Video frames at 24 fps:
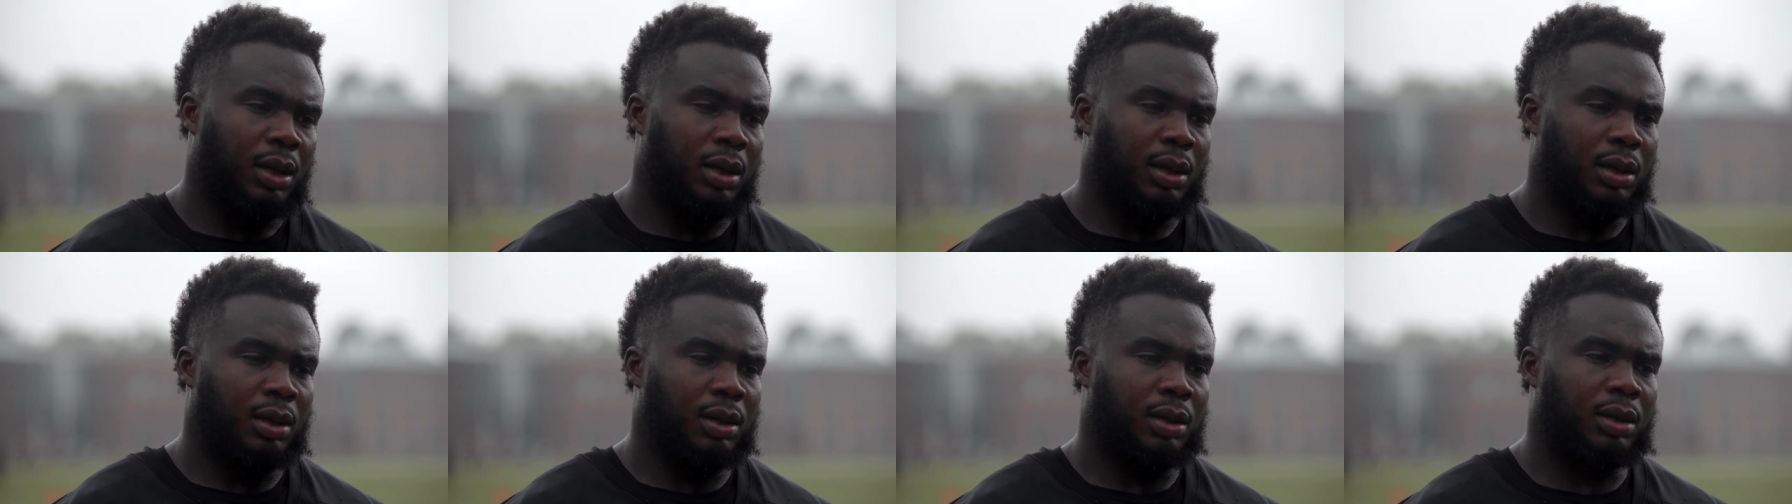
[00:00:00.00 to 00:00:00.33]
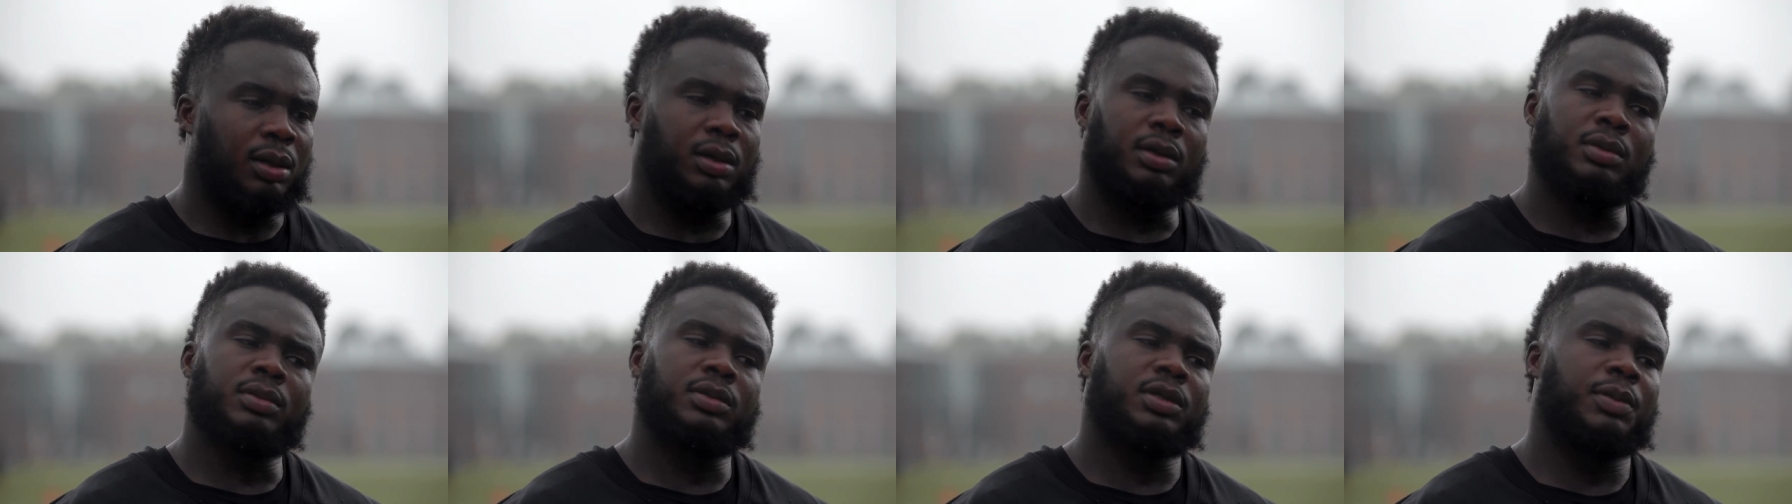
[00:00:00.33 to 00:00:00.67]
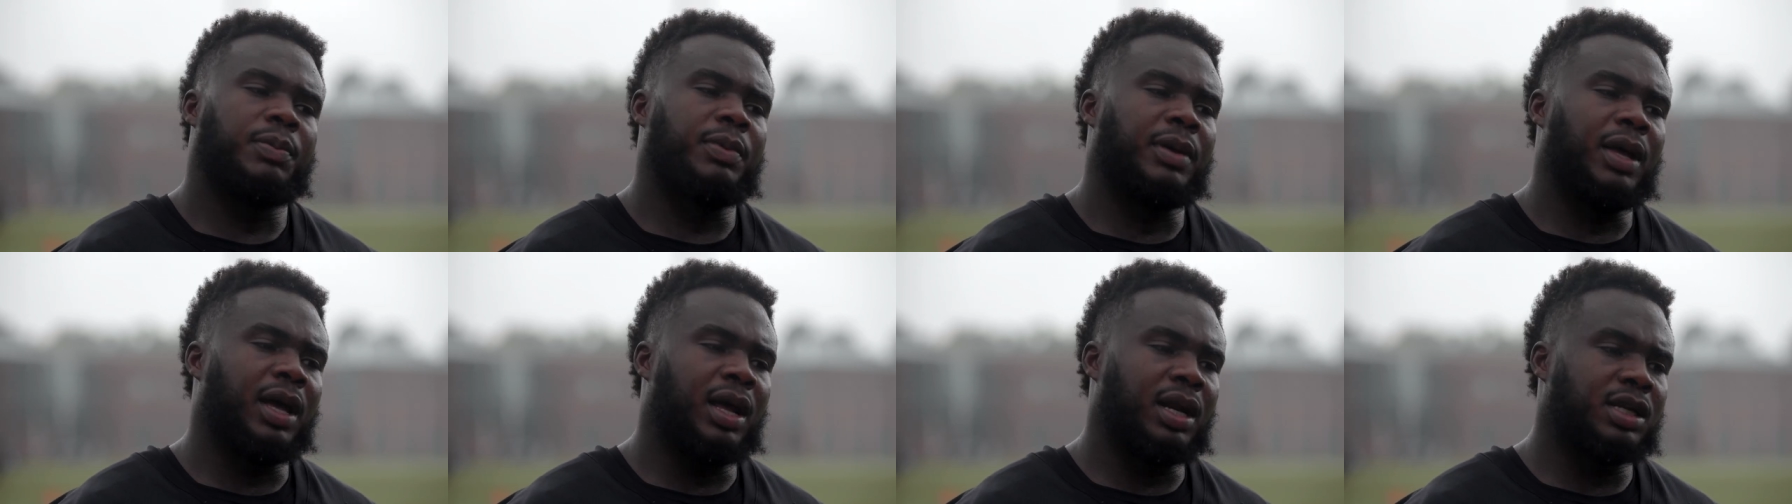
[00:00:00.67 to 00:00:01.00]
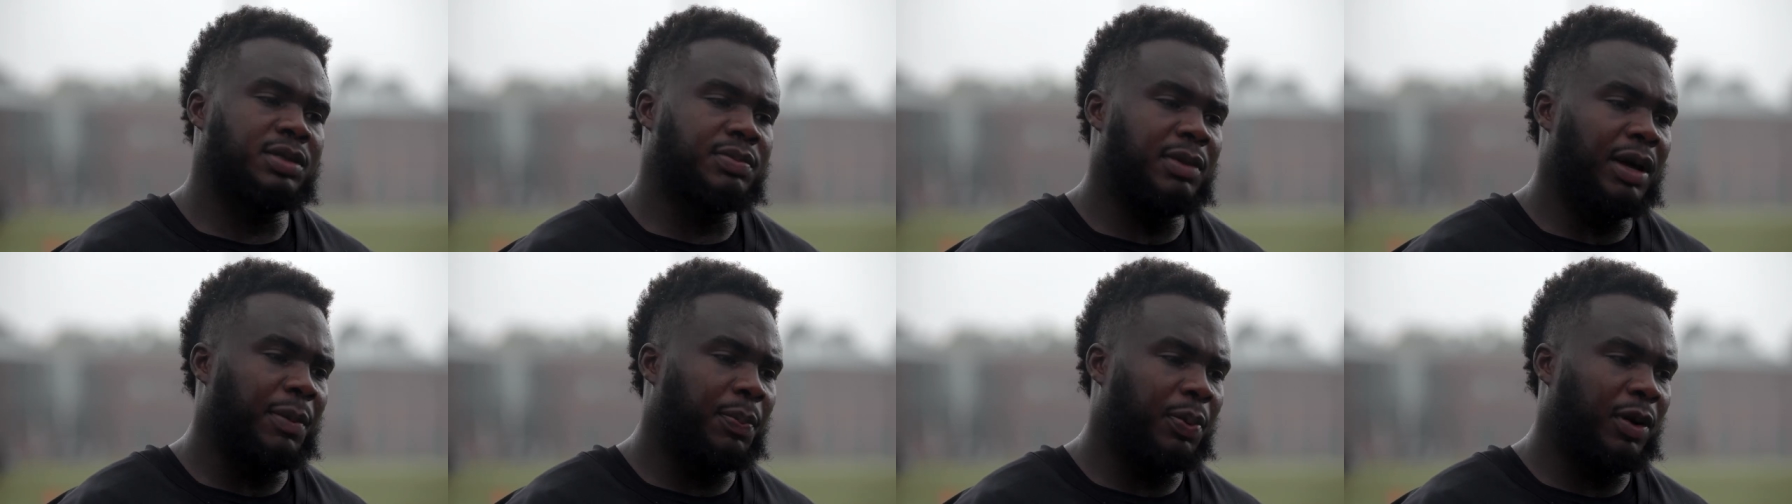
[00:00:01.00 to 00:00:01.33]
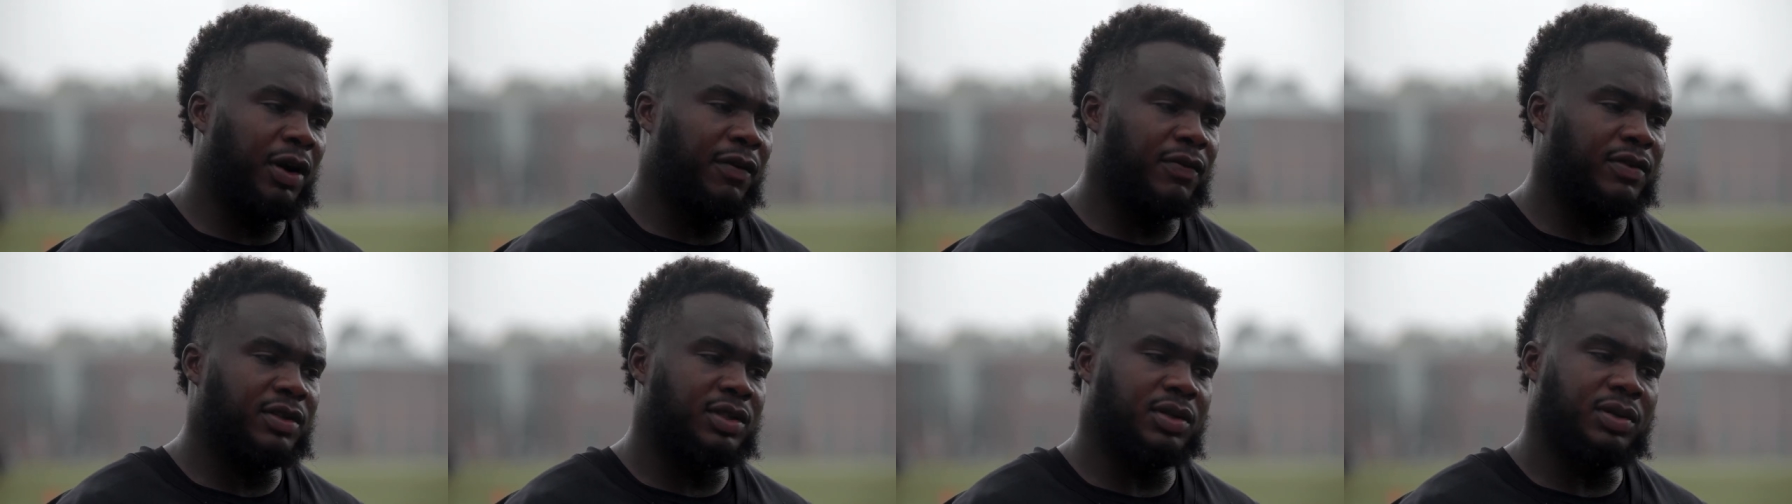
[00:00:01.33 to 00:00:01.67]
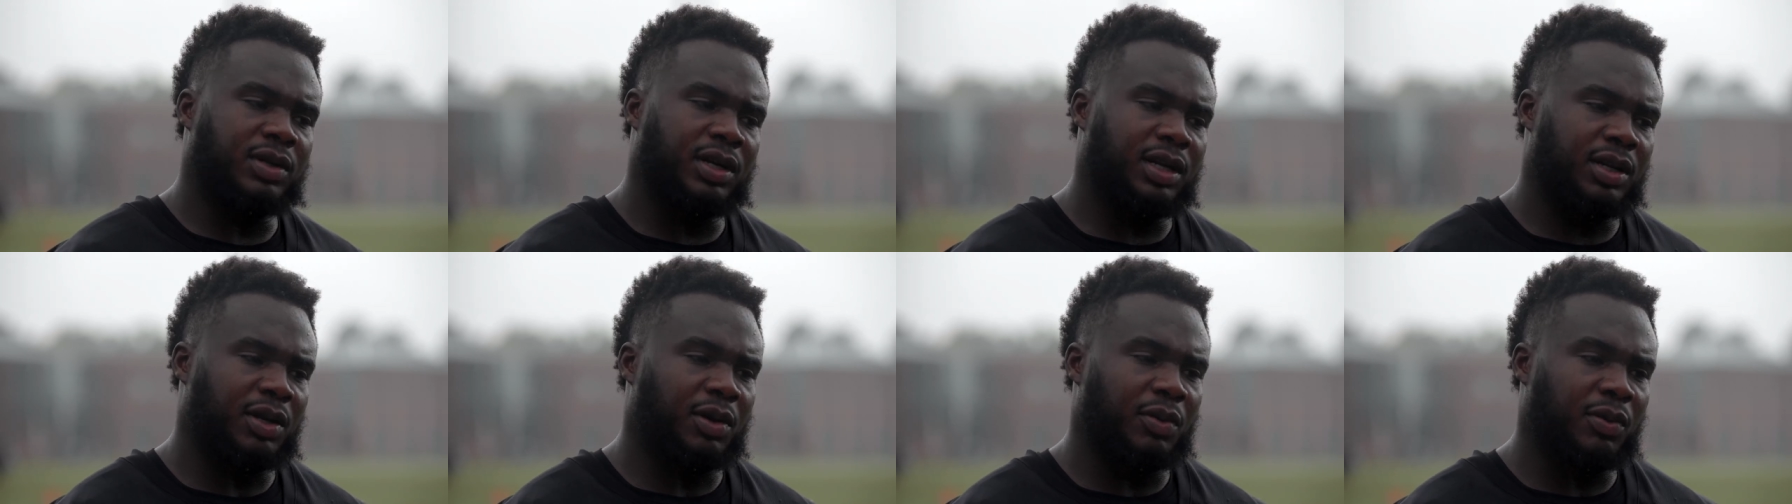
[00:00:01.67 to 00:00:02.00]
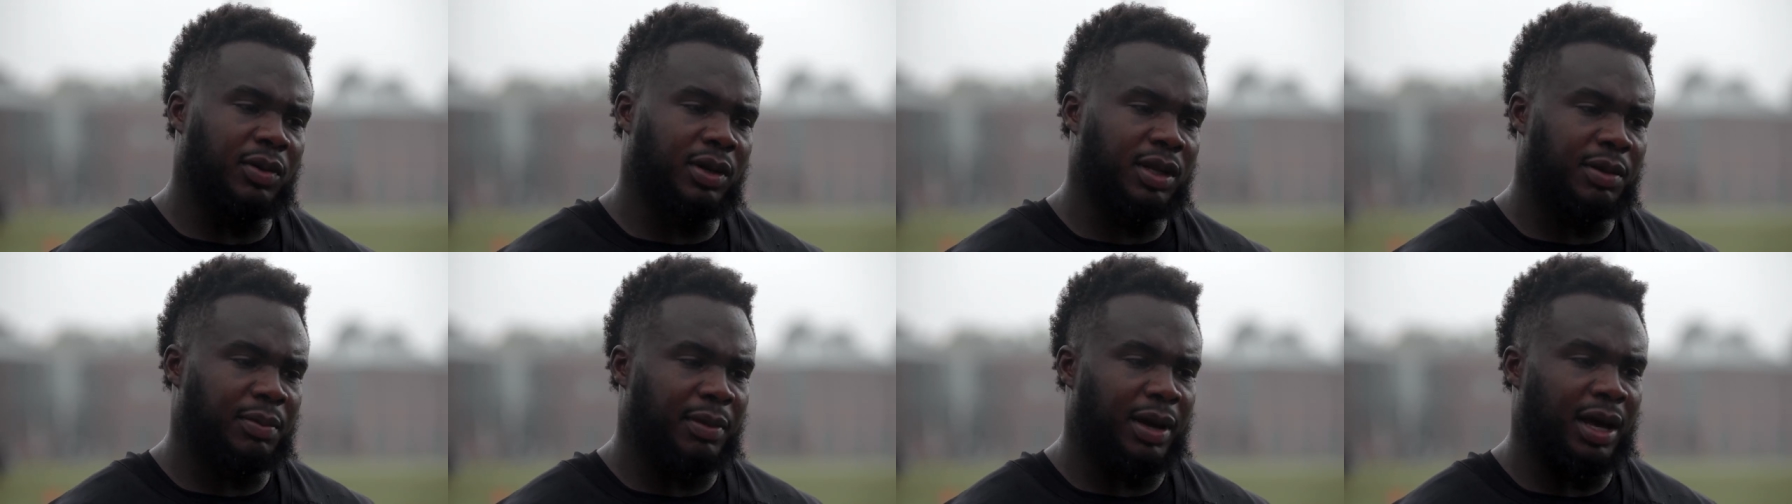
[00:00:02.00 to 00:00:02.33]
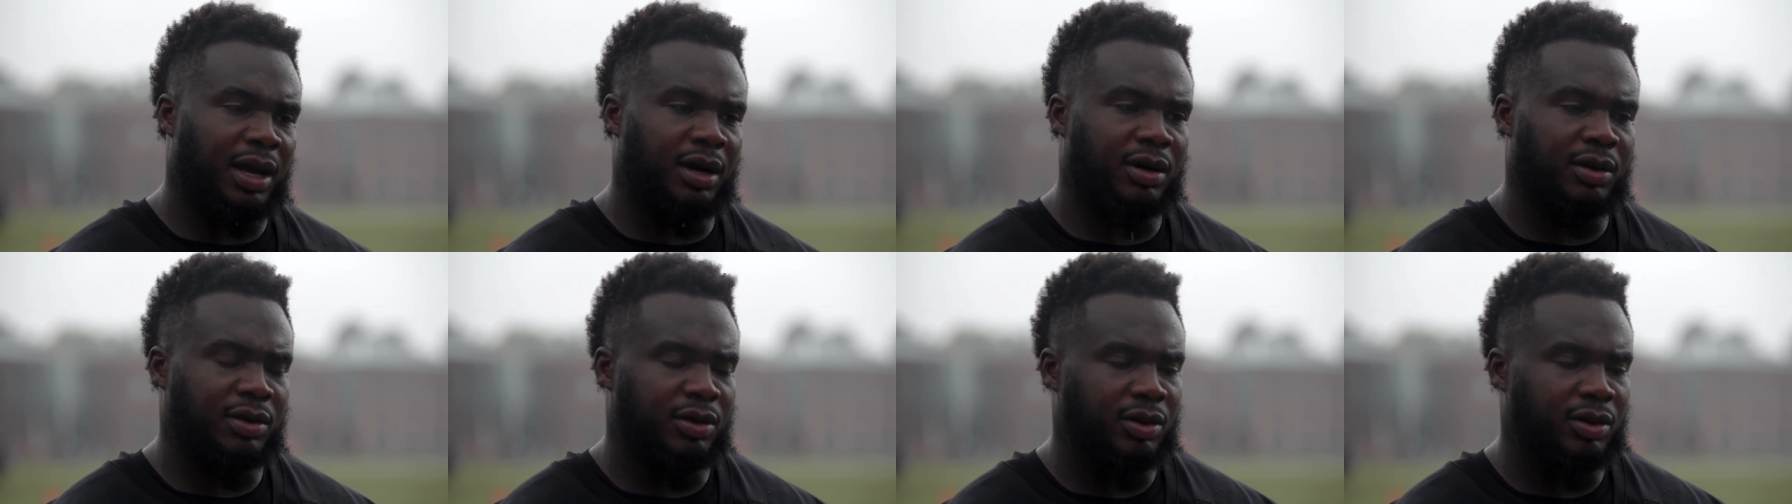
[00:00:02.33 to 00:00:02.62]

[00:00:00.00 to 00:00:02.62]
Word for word: have a Uh, to be honest, my preference on that don't really matter.